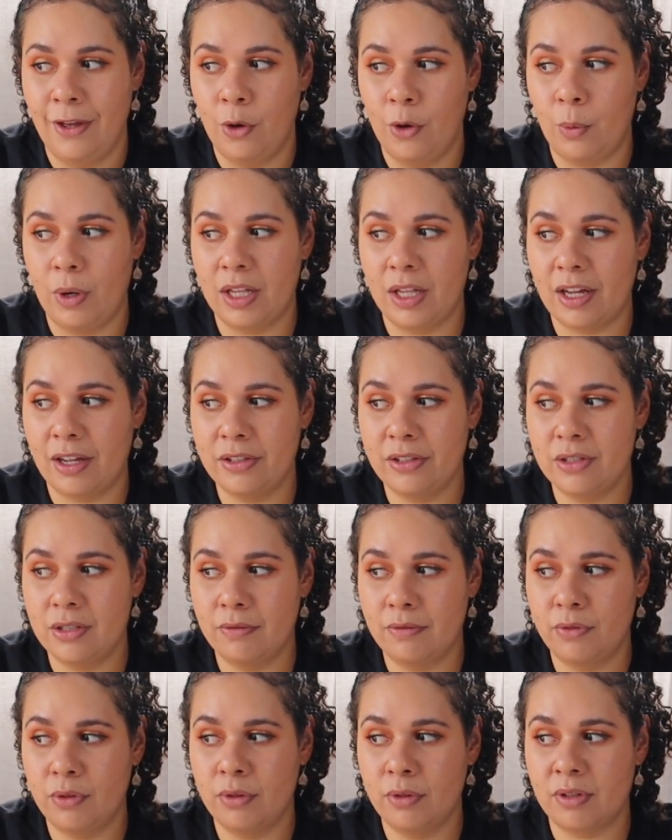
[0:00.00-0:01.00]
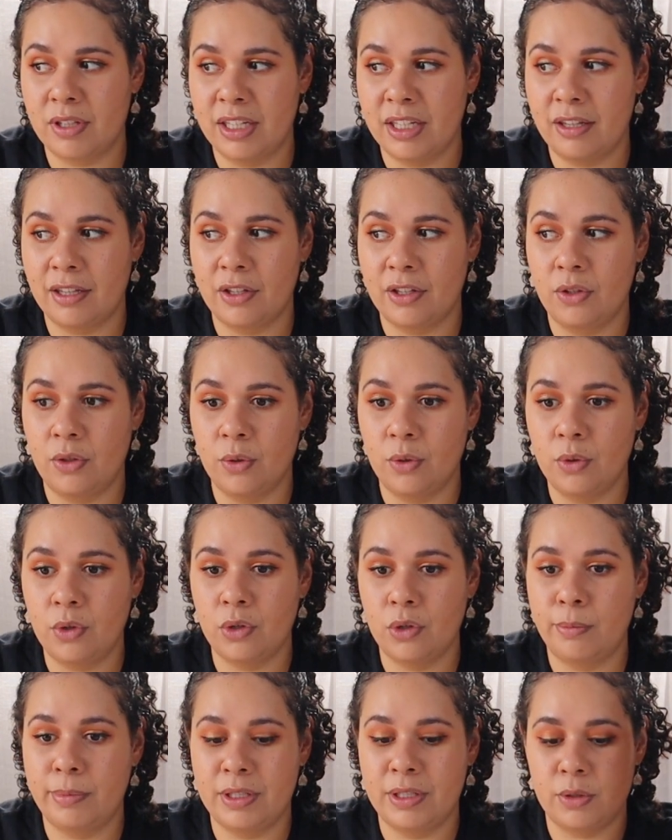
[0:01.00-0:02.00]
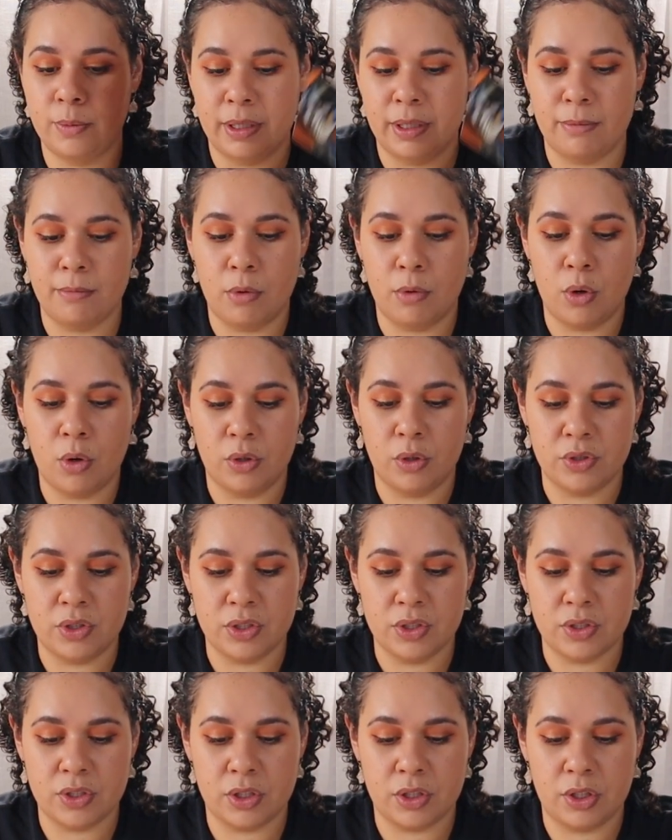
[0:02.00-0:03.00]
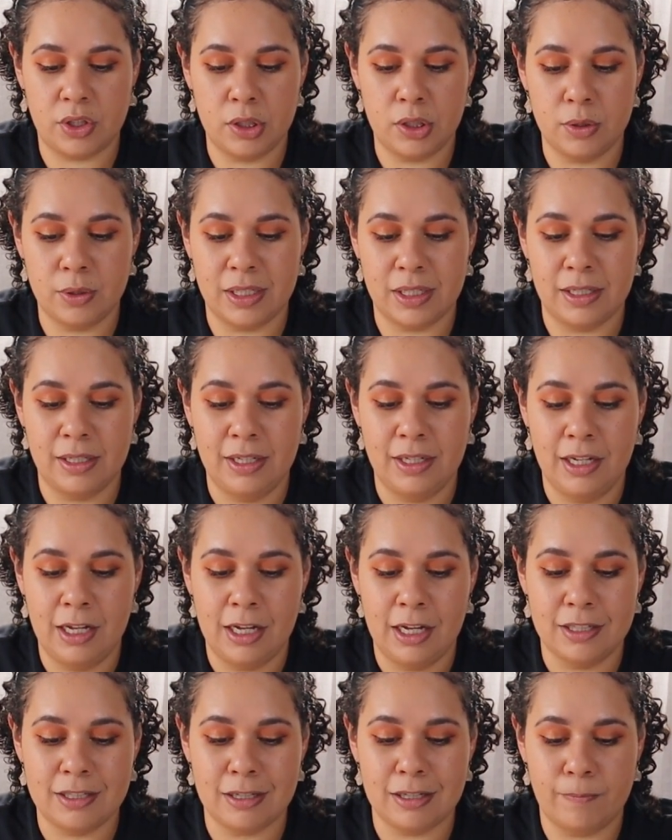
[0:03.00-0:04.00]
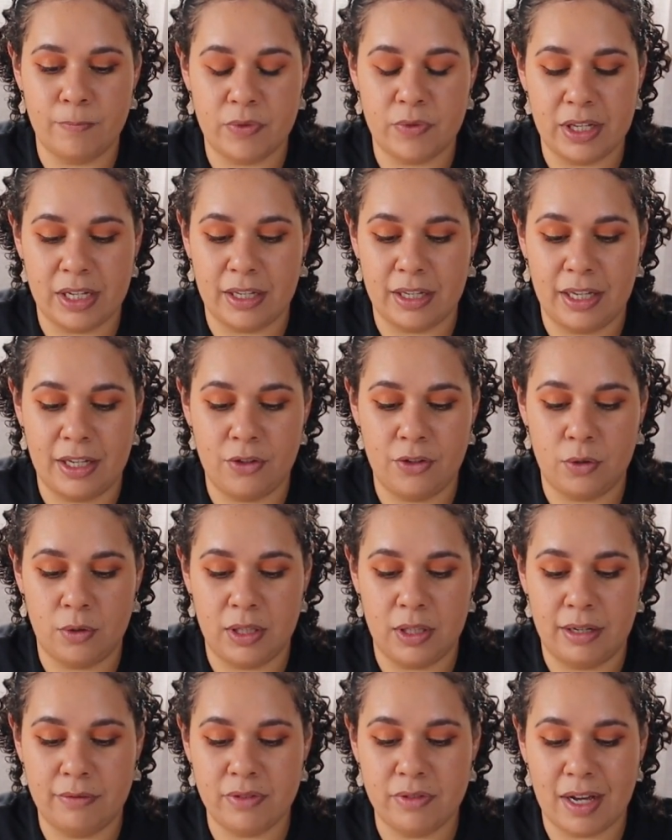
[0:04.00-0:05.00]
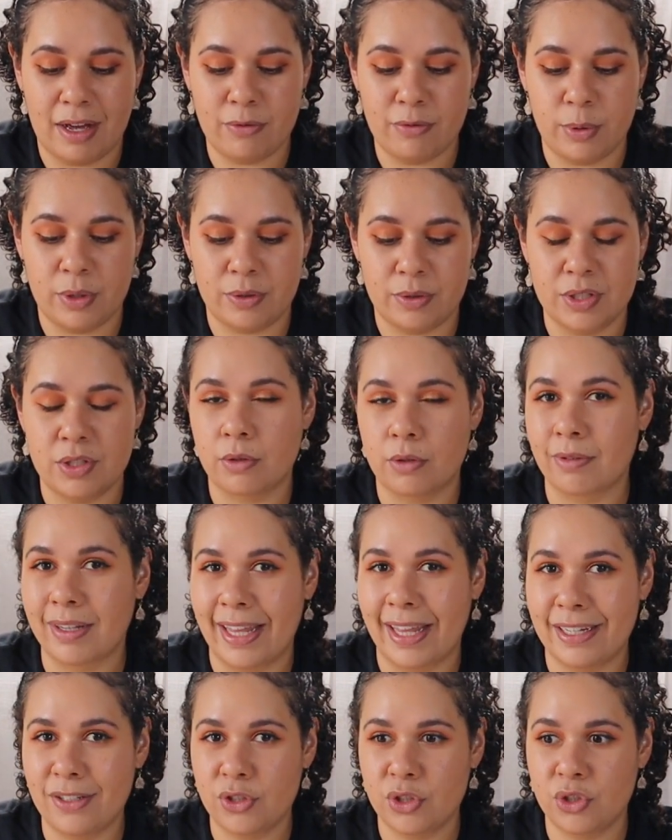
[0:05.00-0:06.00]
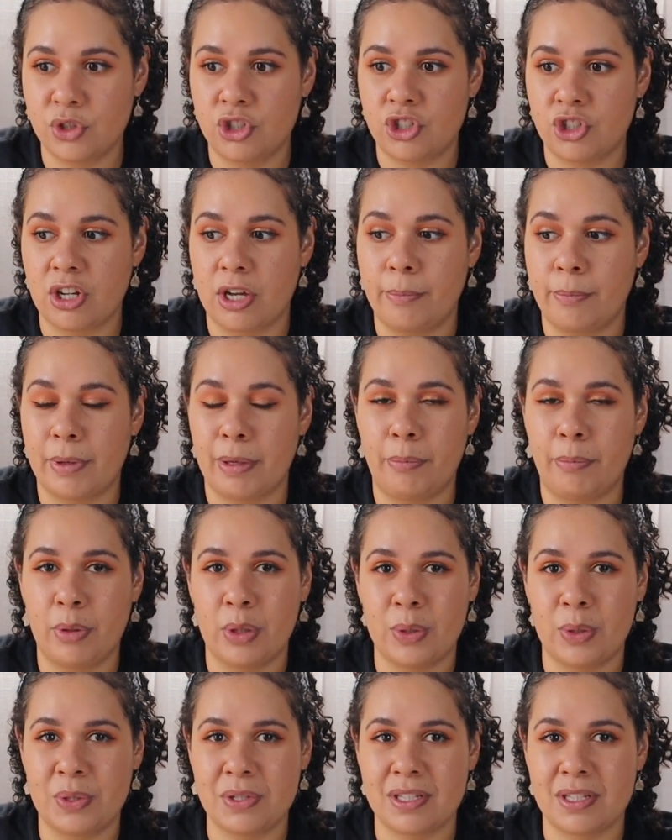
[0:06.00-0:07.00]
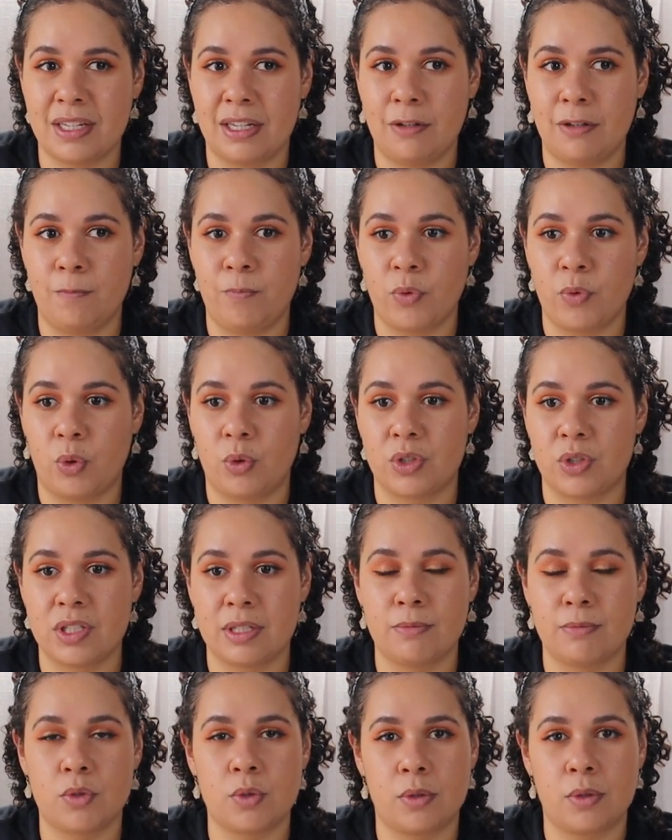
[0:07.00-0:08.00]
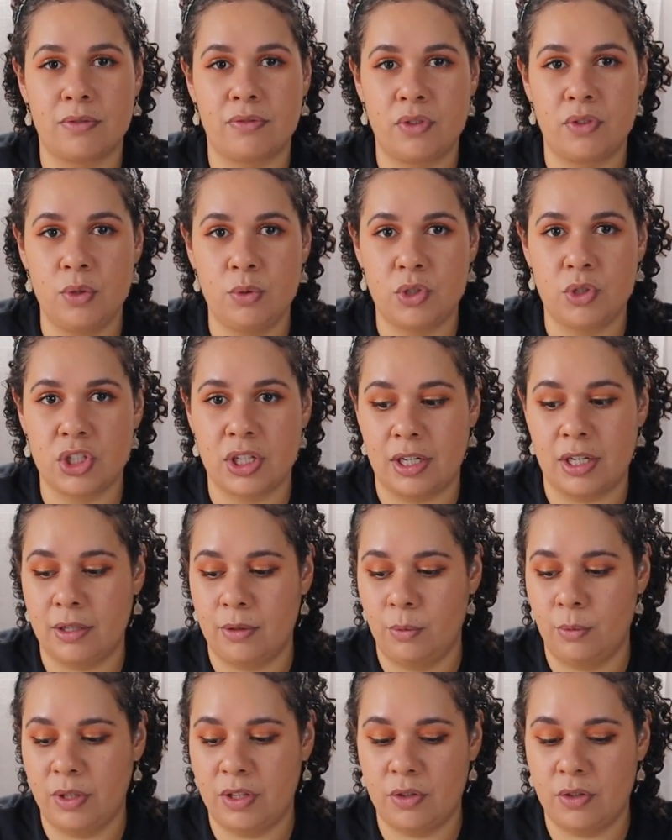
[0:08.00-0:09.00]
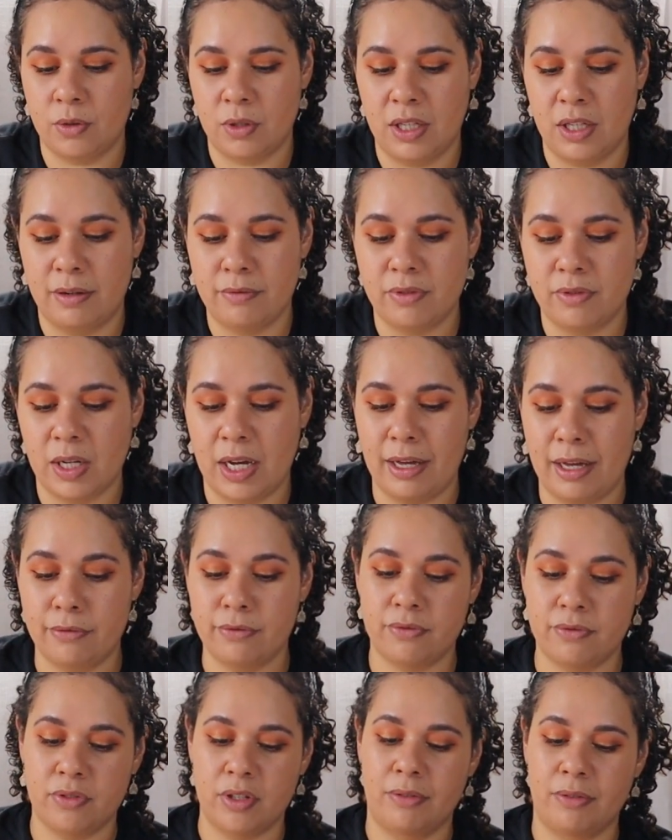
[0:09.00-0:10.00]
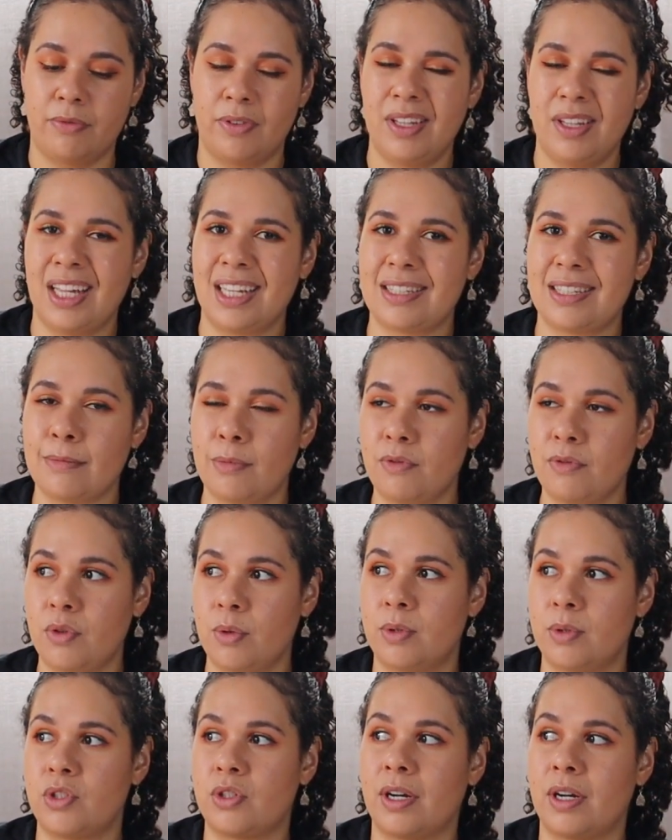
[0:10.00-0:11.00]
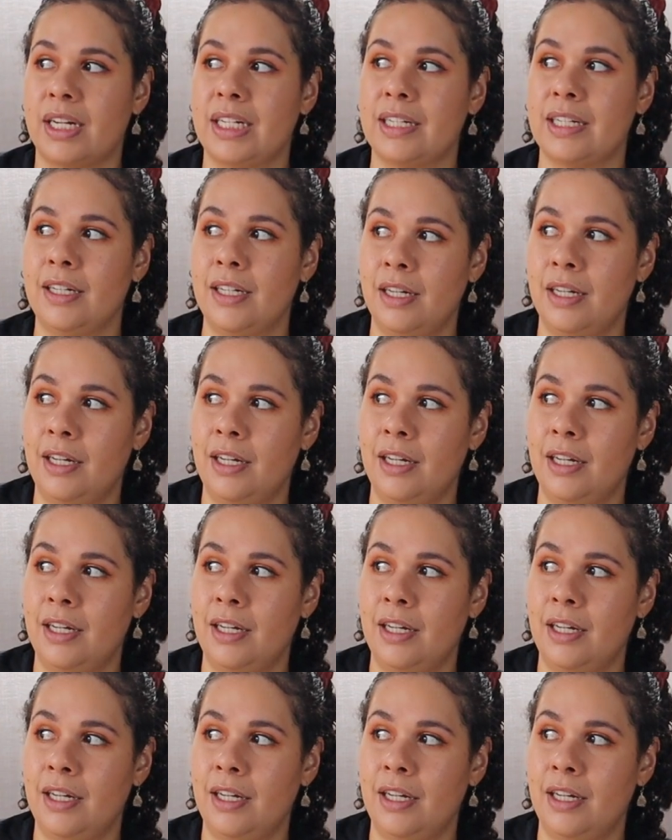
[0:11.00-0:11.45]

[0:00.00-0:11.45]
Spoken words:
while others of you think that you could be doing more to secure something in your love life, whether it's a relationship, a person, or some sort of future with your love life. I feel like some of you are trying to